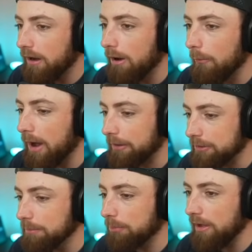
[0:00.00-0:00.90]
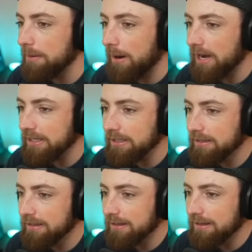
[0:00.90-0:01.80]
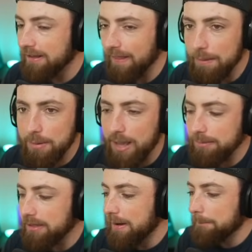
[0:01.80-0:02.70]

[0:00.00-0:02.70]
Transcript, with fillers: Oh, wow. Good play, Mighty. That baby.